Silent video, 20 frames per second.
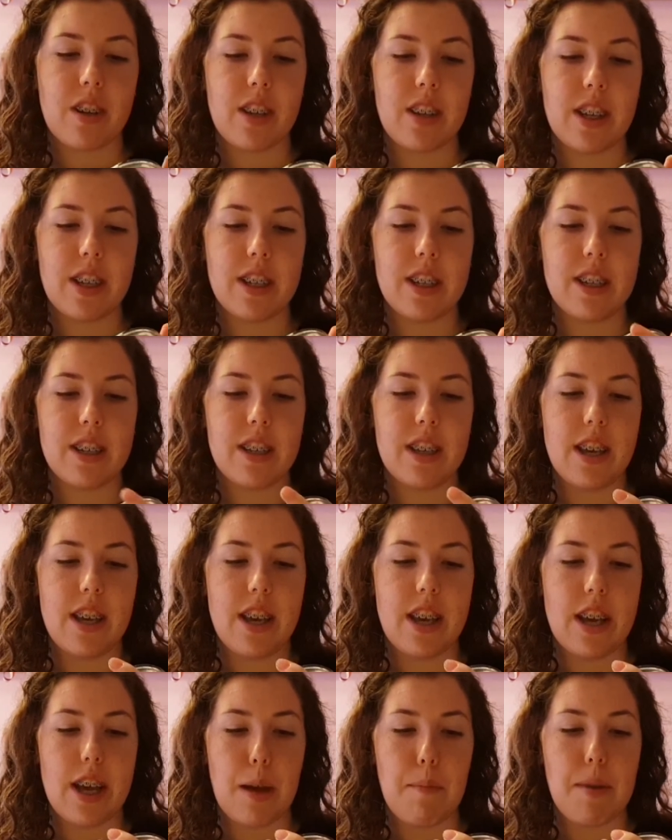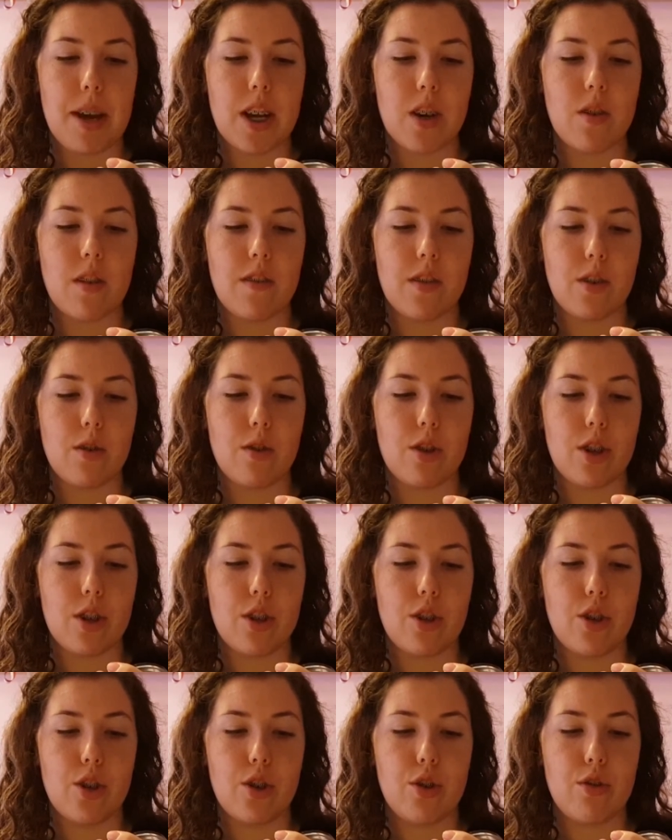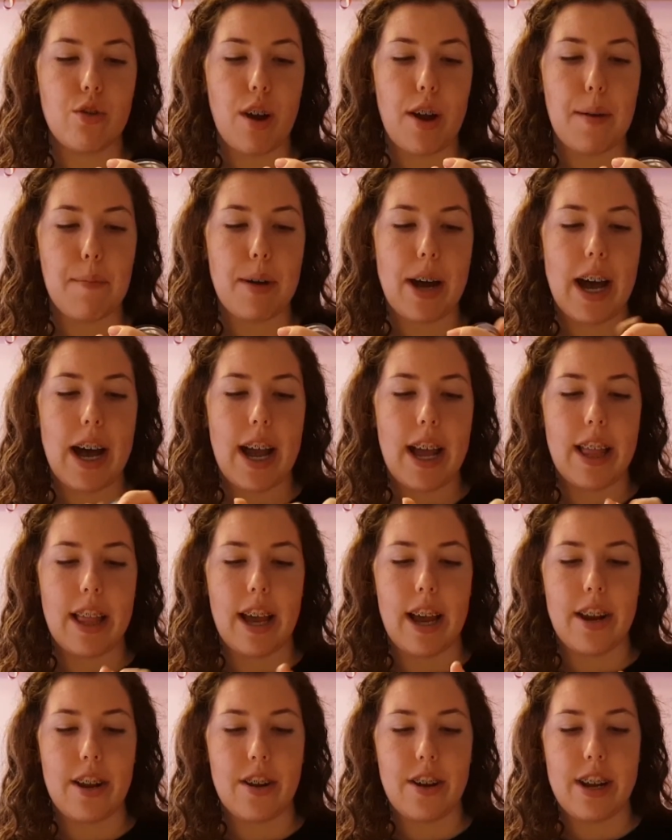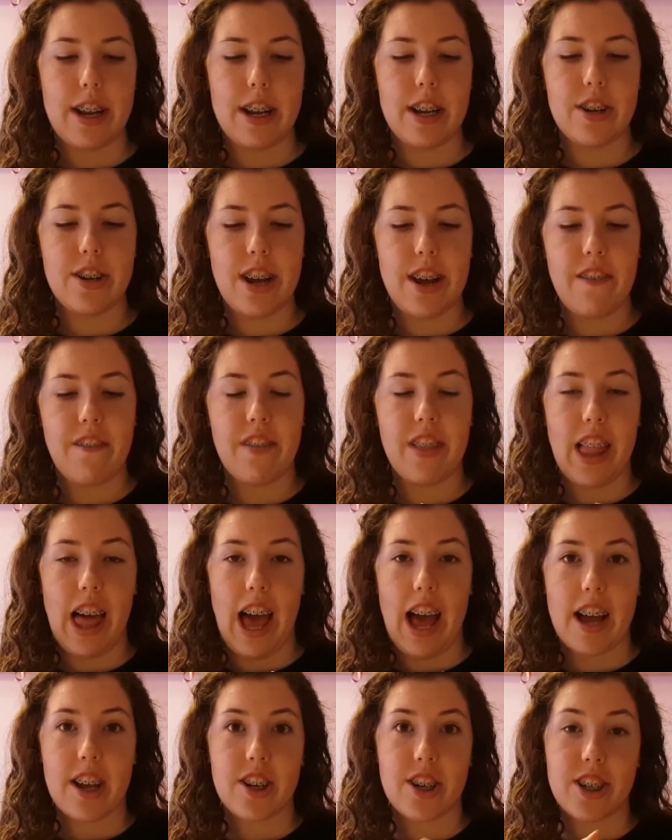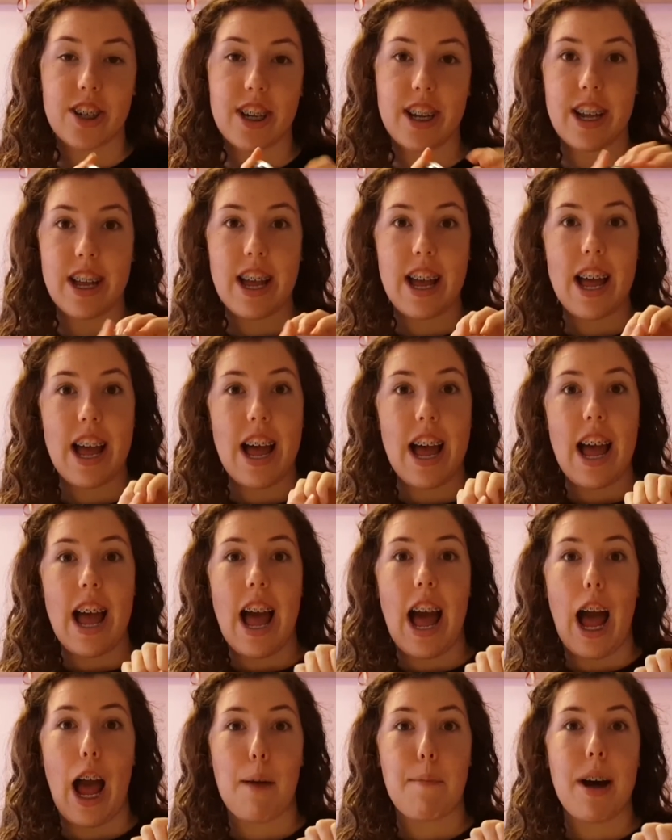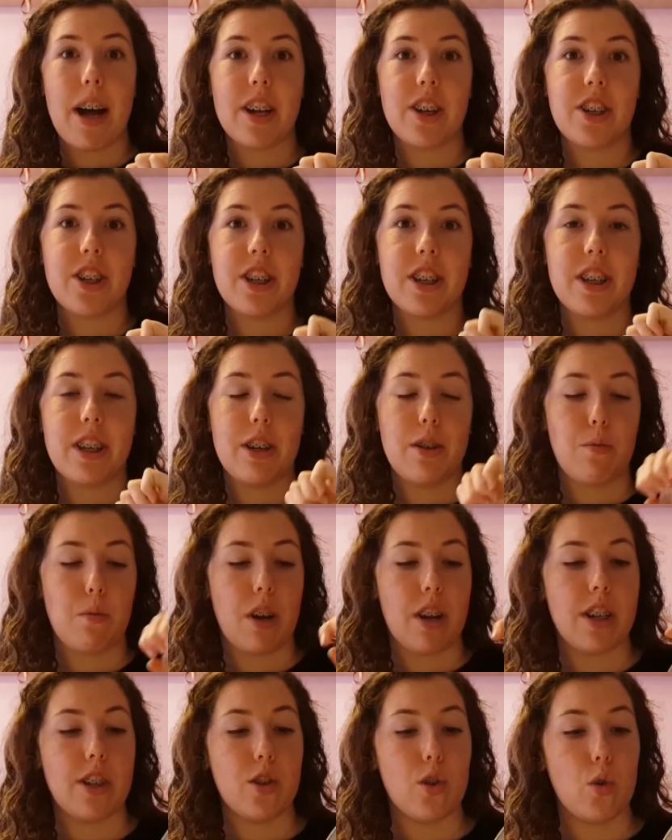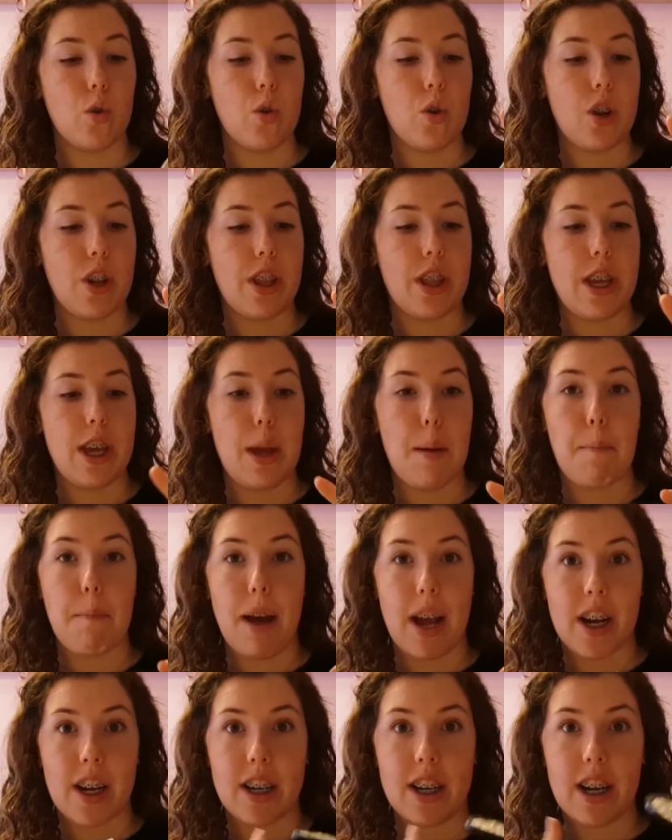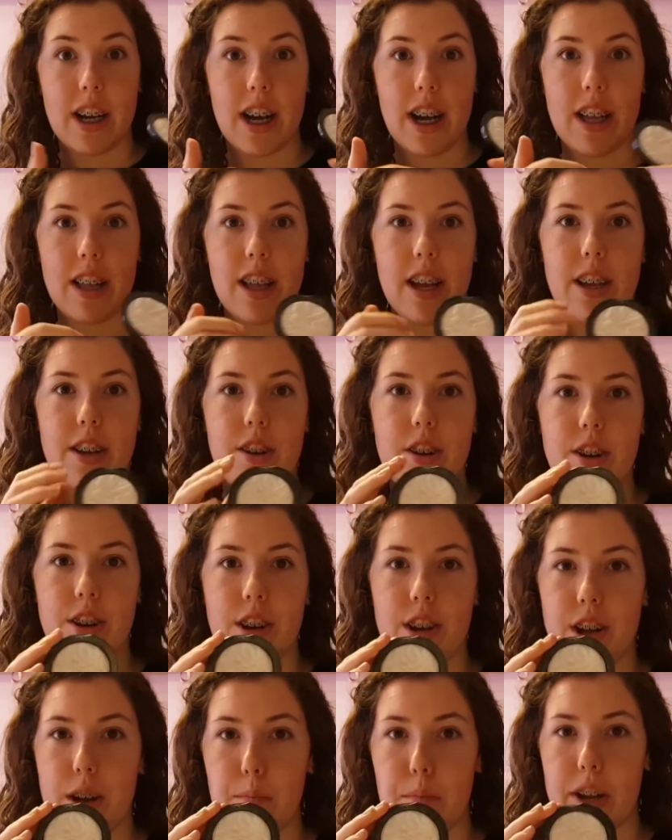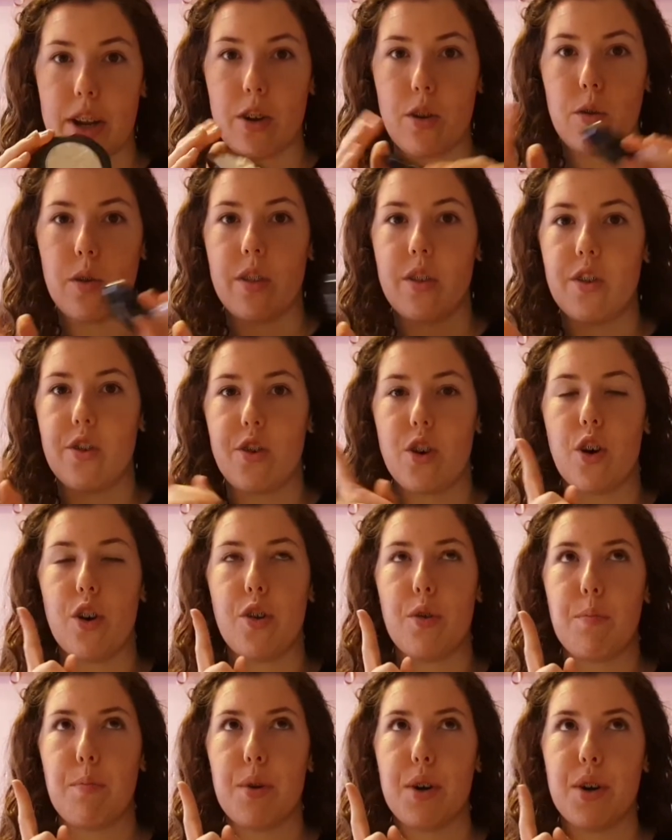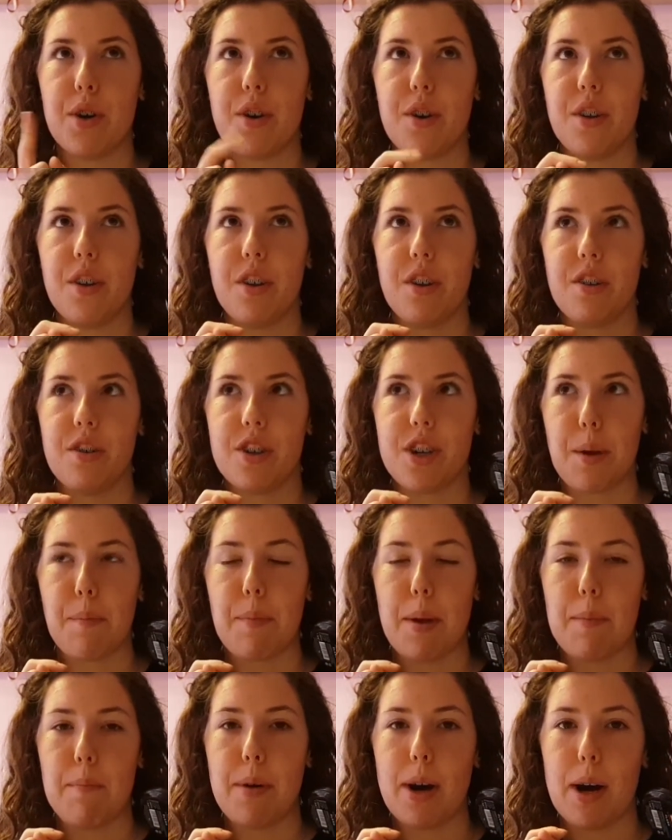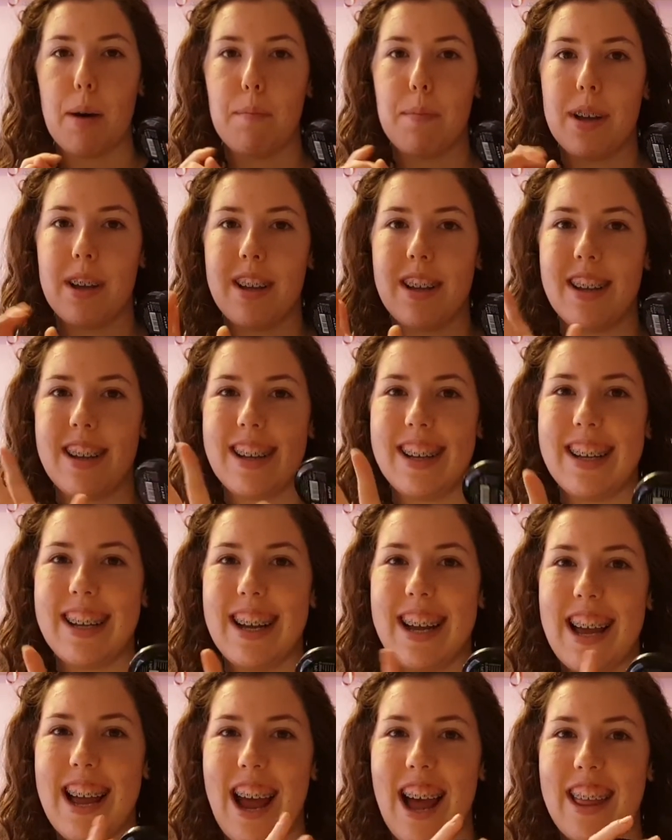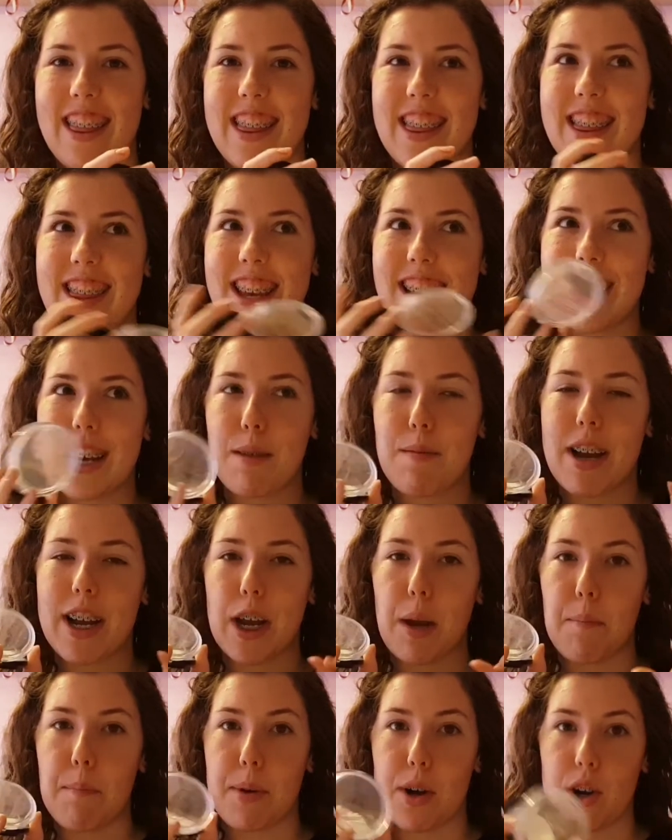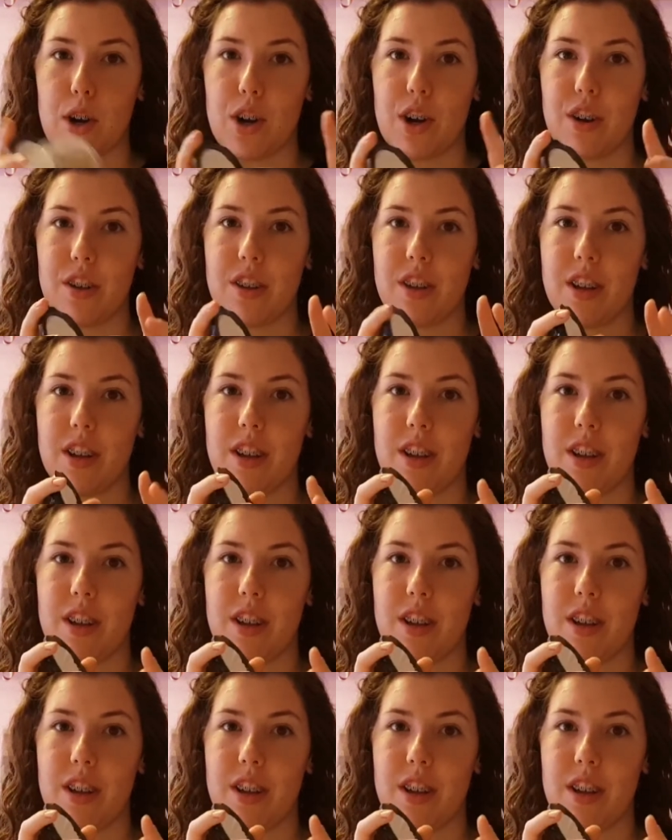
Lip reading: This is the Make Revolution Stripe highlighter in the shade Flash. I'm actually wanting to order the Becca highlighter, but I don't know if to order Pearl or Champagne Pop. I think I might get Pearl.